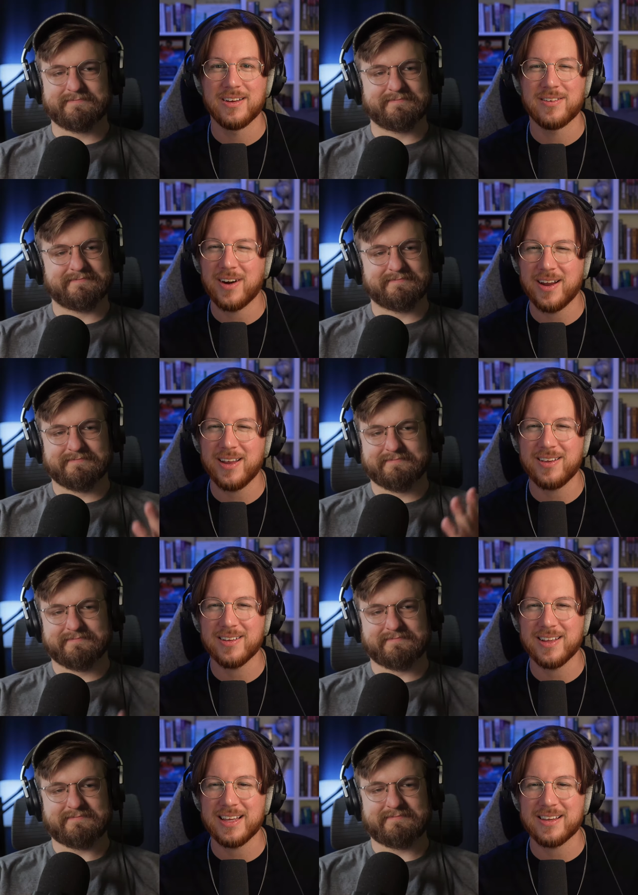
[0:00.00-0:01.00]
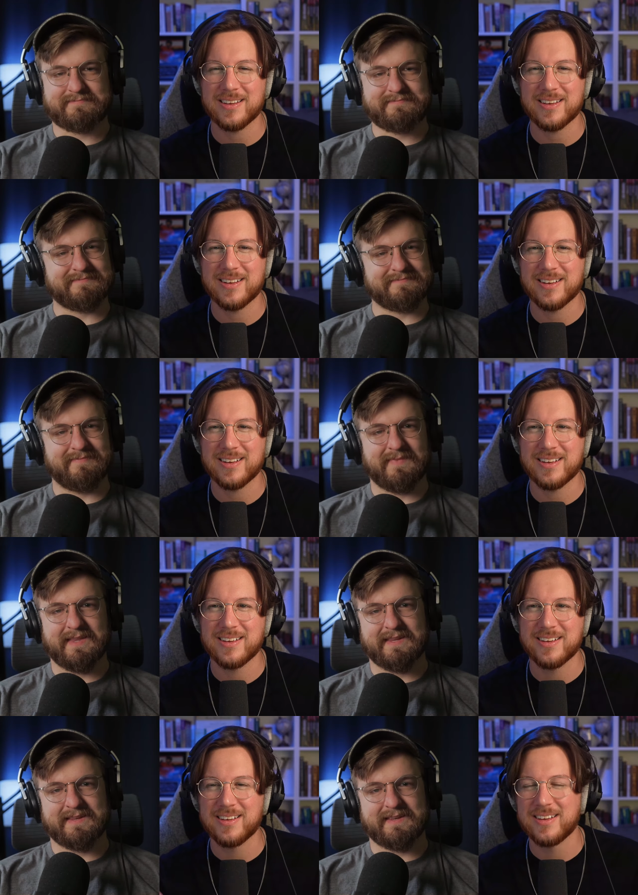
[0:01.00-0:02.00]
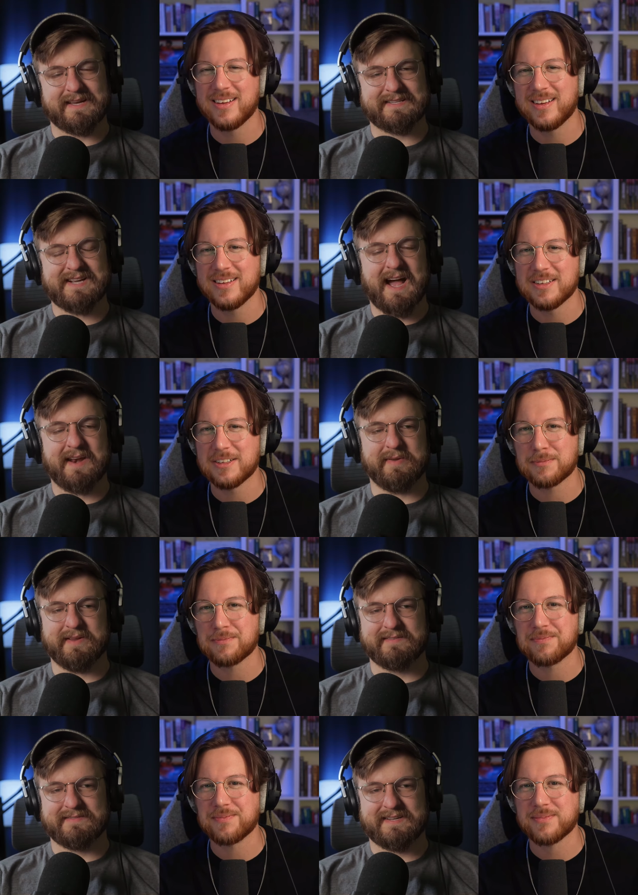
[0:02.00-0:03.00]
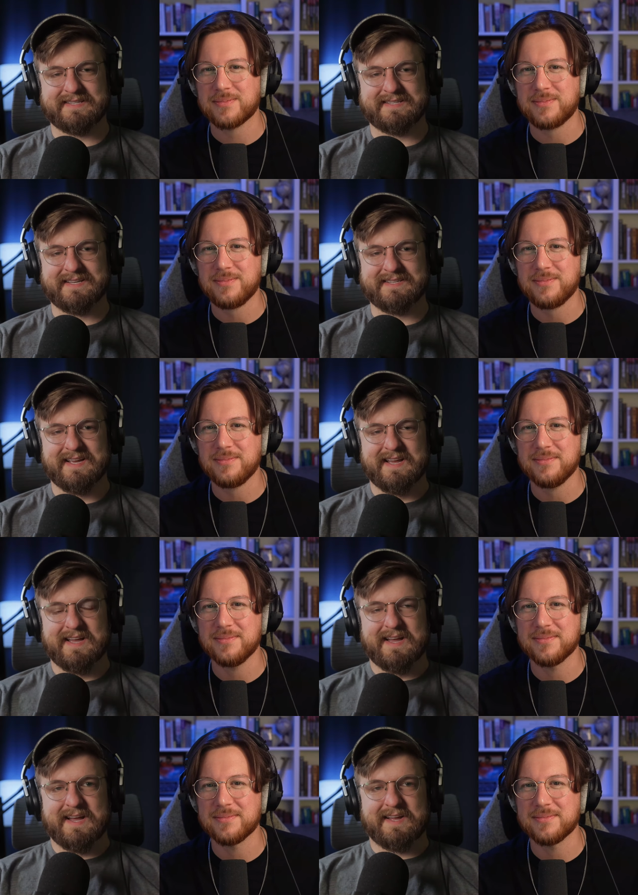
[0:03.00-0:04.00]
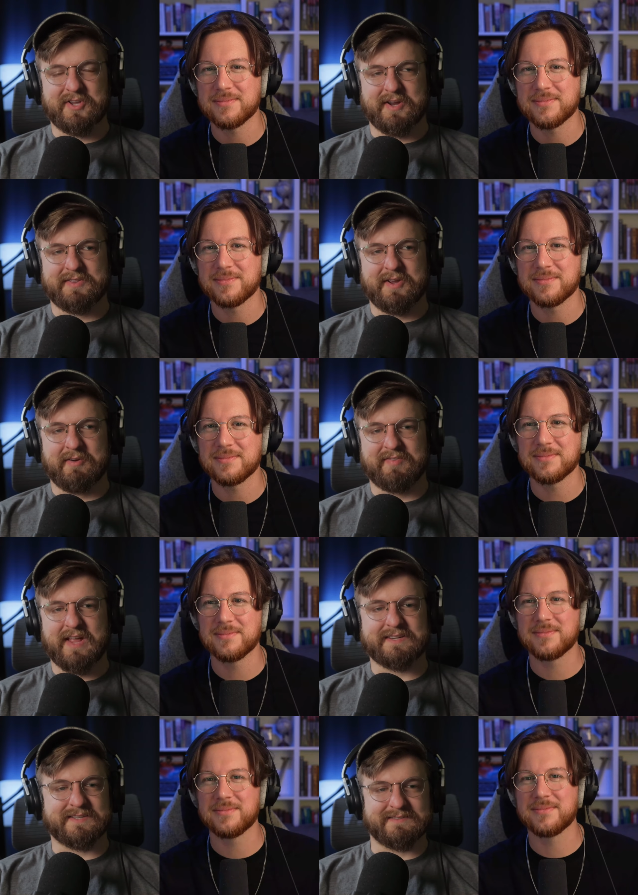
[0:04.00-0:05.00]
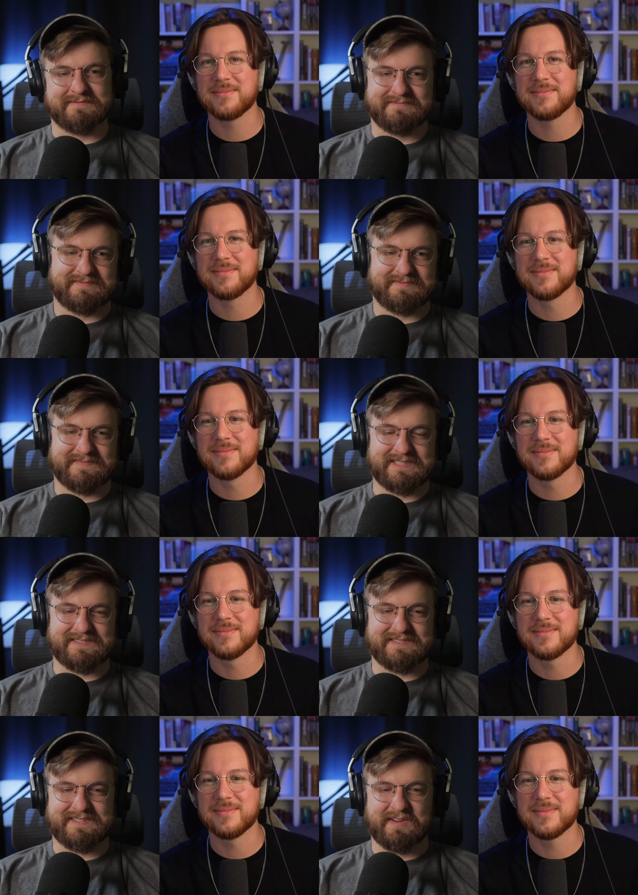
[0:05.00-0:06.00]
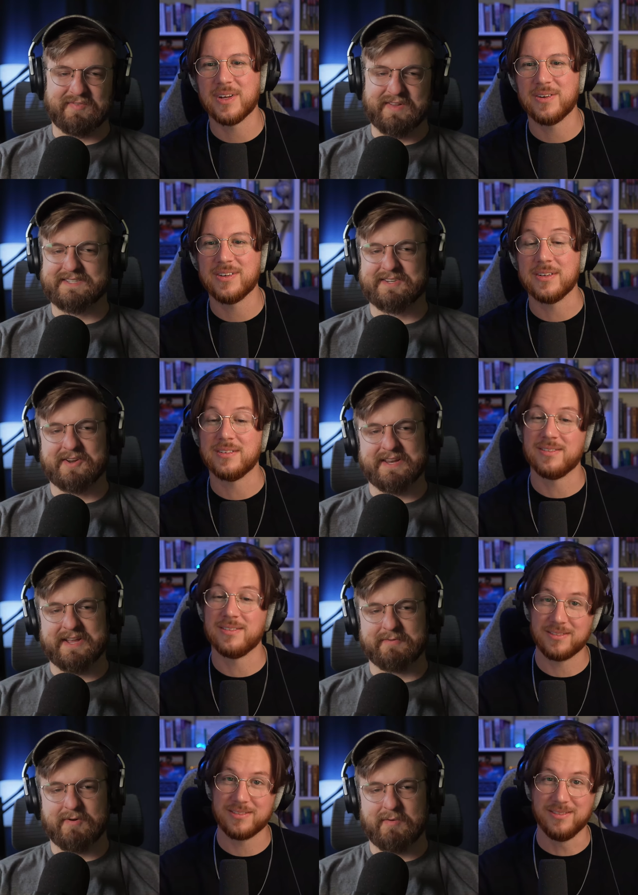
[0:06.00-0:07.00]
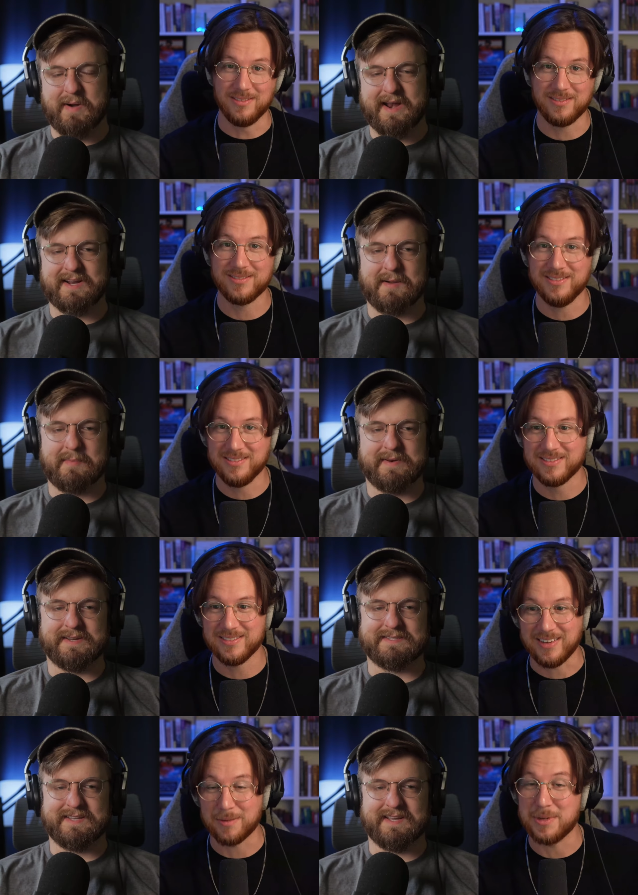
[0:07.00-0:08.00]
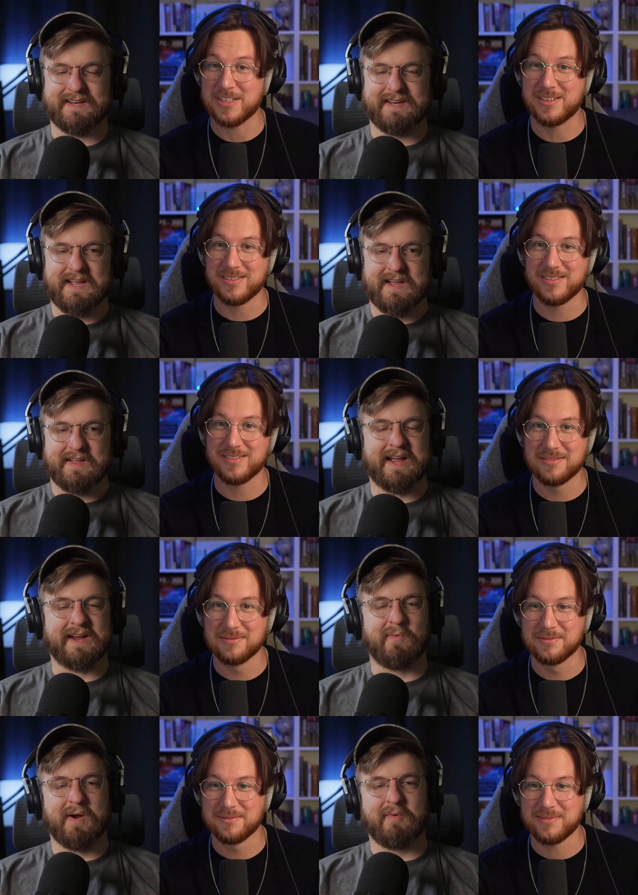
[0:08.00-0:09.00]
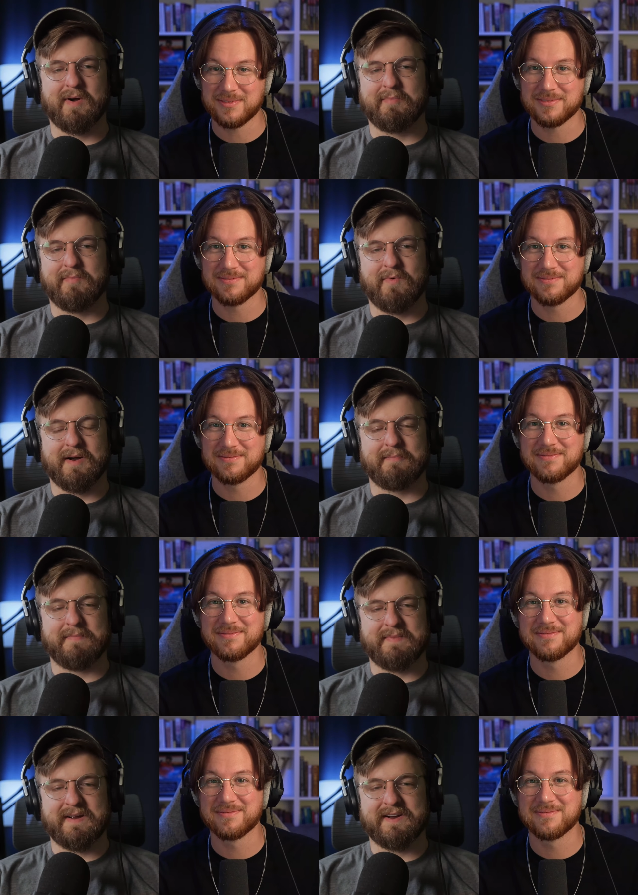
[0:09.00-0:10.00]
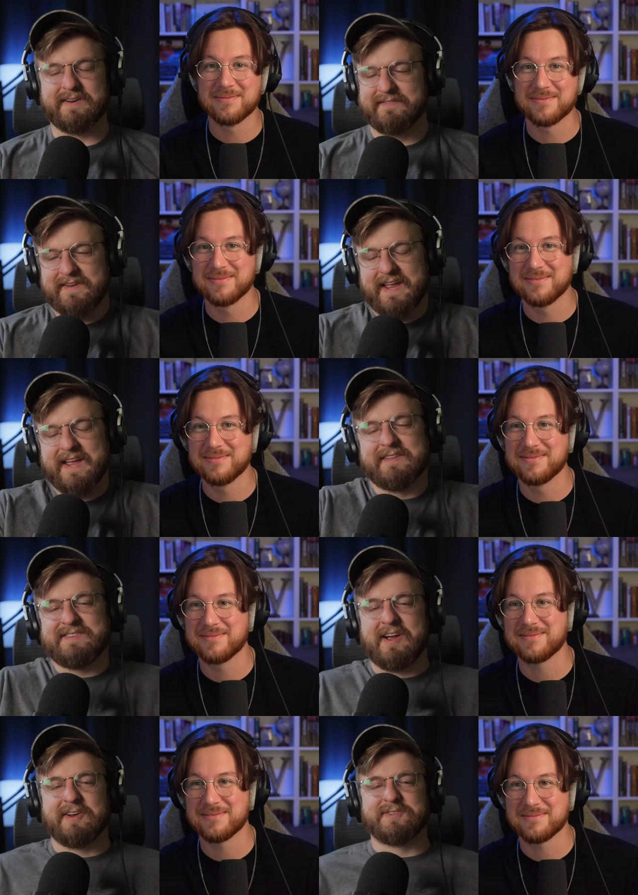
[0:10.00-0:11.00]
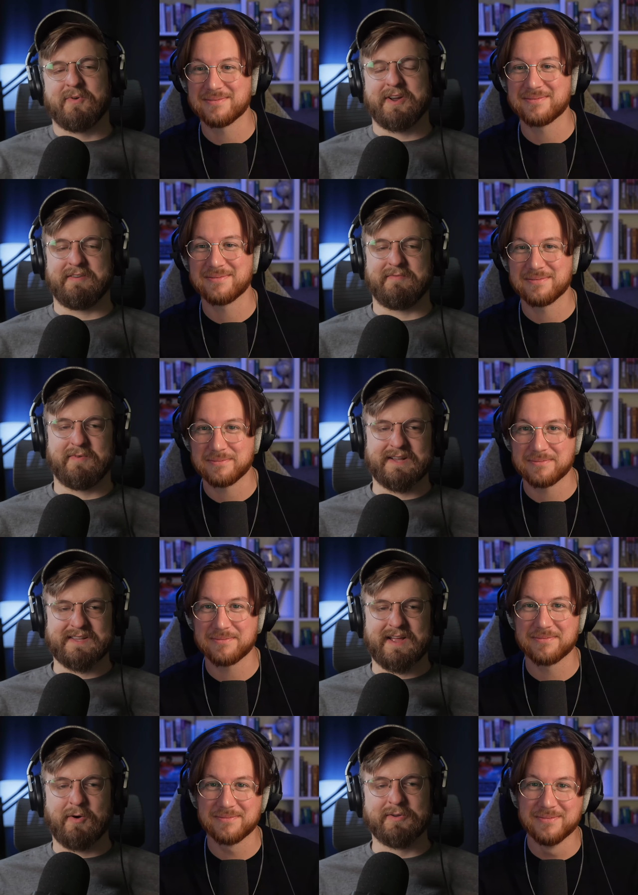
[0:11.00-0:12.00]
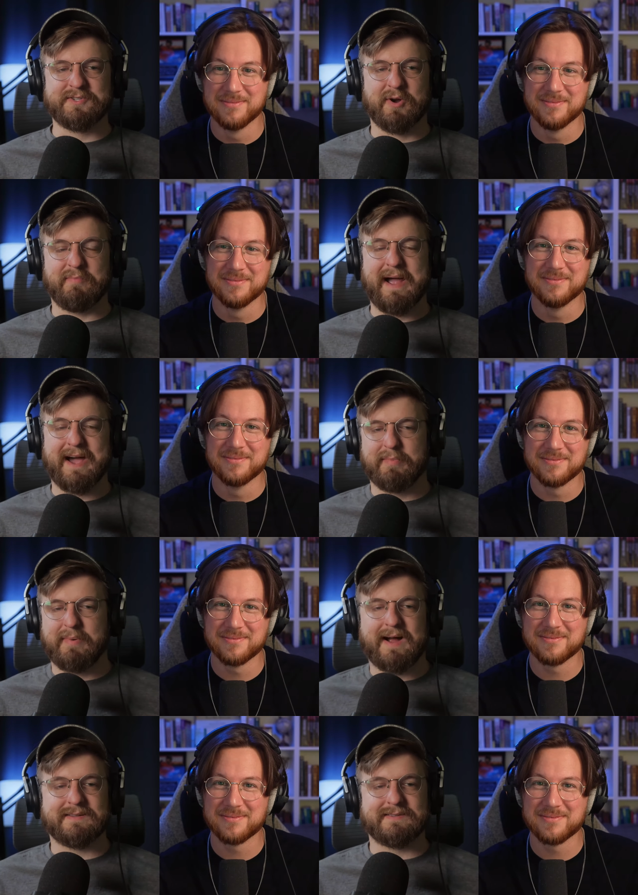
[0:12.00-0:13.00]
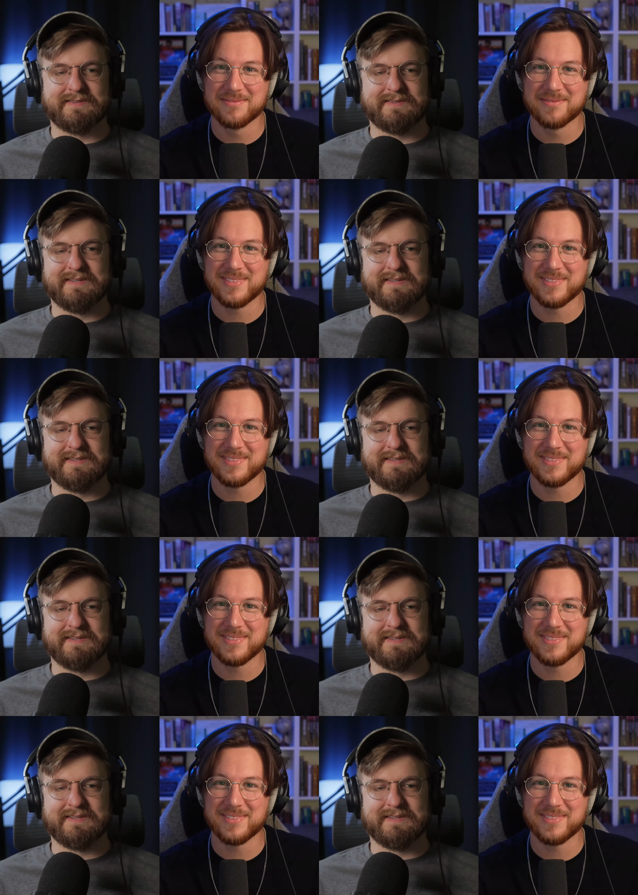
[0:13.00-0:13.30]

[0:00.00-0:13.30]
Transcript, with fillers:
Speaker 1: Right?
Speaker 2: Like it's got to be. It's it's they're they're flexing. They're flexing on the other robotic companies I mean, that like we're we're we're in the territory of what the old show BattleBots